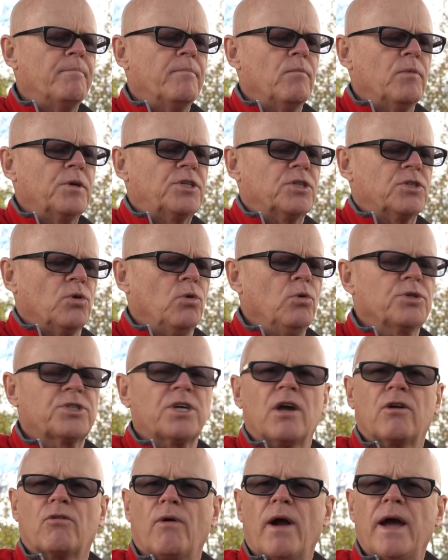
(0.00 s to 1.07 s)
which is
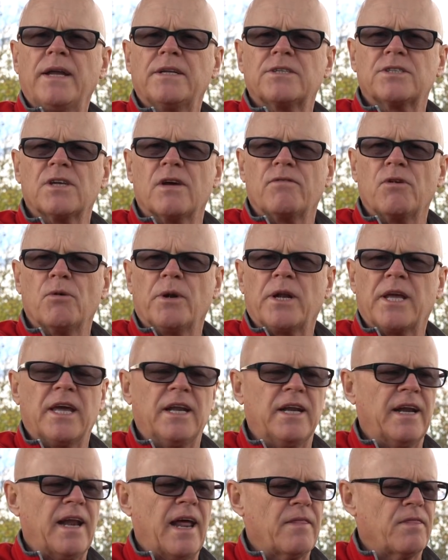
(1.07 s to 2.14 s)
also great. So if you want to
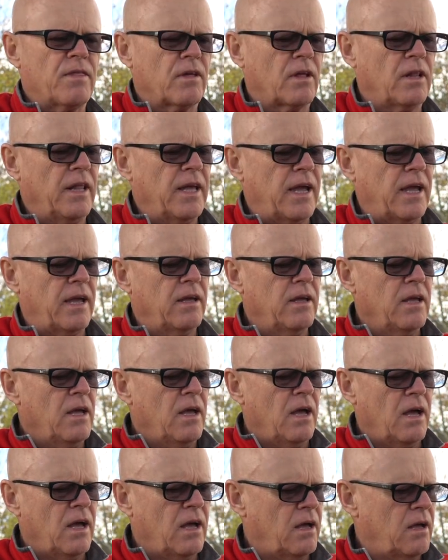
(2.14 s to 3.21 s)
get it out of the glare
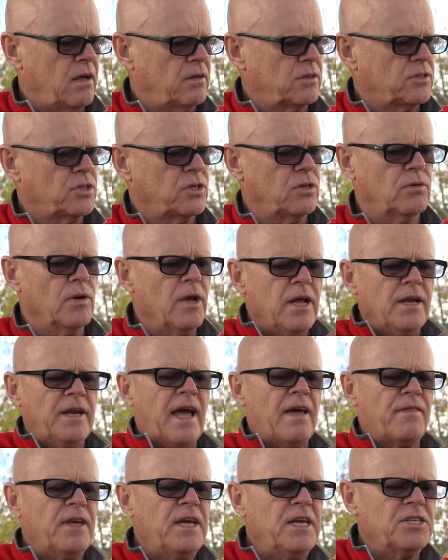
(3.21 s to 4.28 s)
too.
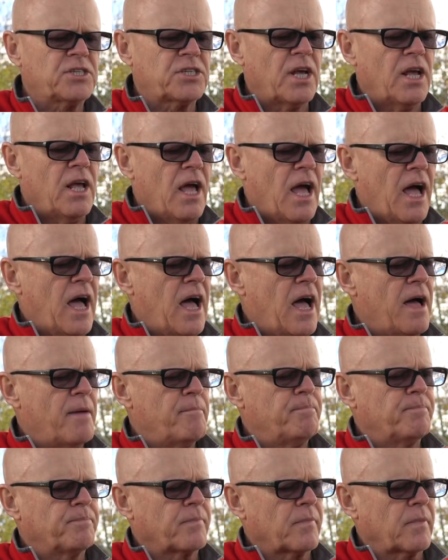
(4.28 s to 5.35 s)
Now these
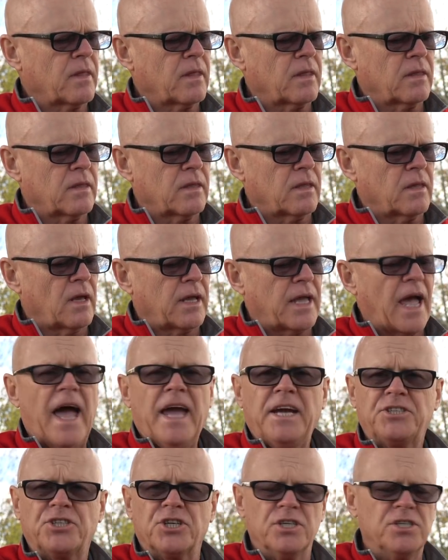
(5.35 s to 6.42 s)

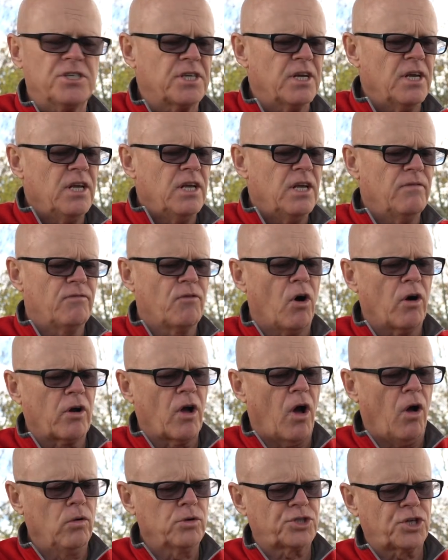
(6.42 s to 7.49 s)
cages, you've got
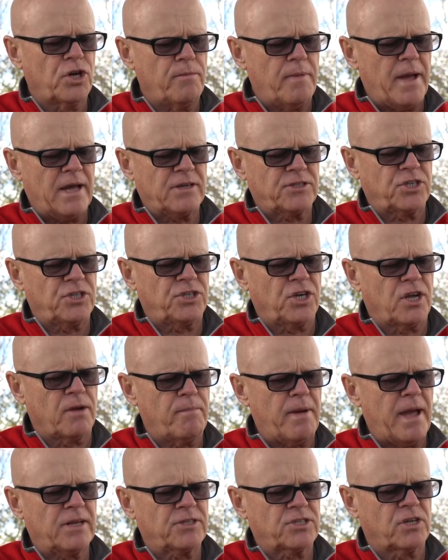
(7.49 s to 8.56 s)
cold shoe mounts that you can
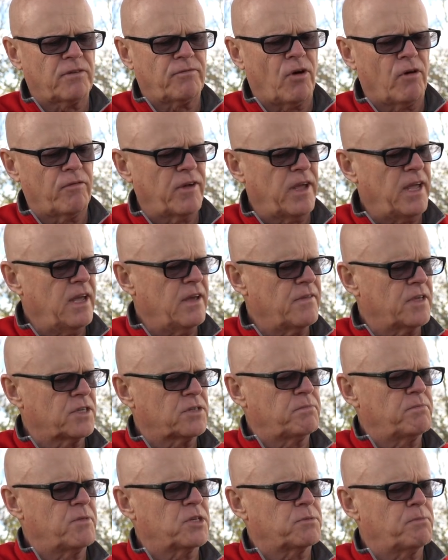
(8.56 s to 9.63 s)
mount stuff off here.
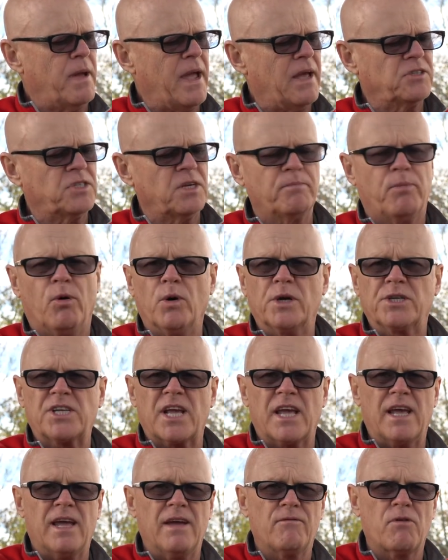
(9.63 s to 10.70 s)
There's mounting points
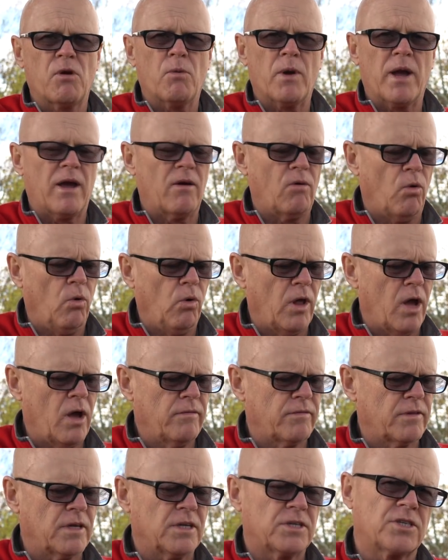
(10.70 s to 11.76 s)
everywhere, all
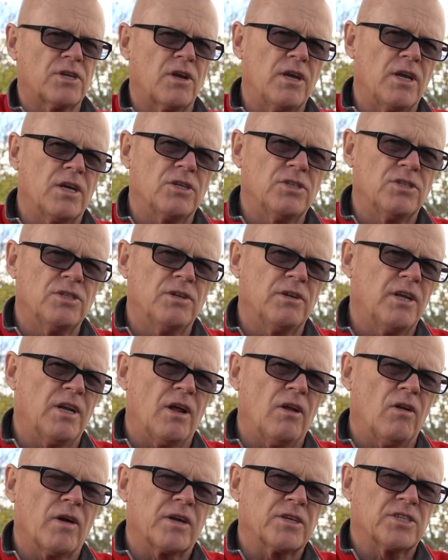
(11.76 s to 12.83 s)
over this, so you can, you
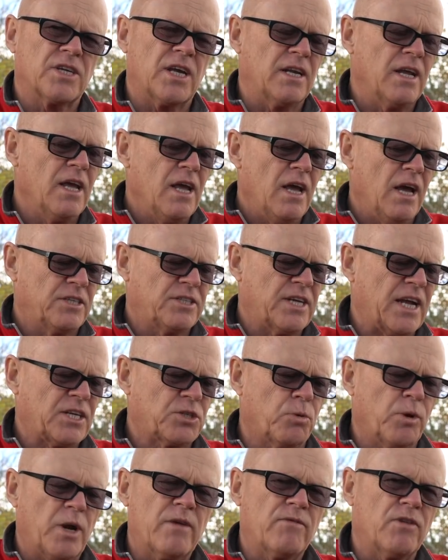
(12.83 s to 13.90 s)
know, like I said,
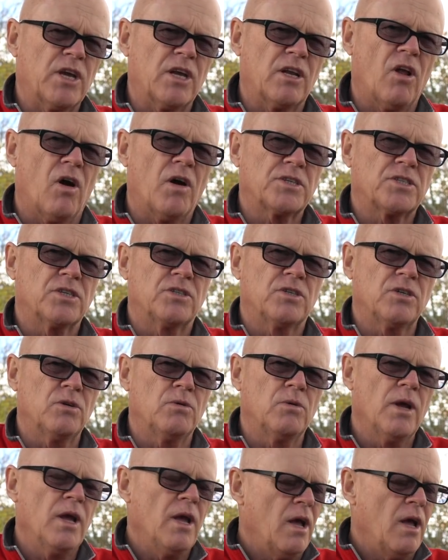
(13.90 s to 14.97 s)
attach whatever you'd like to do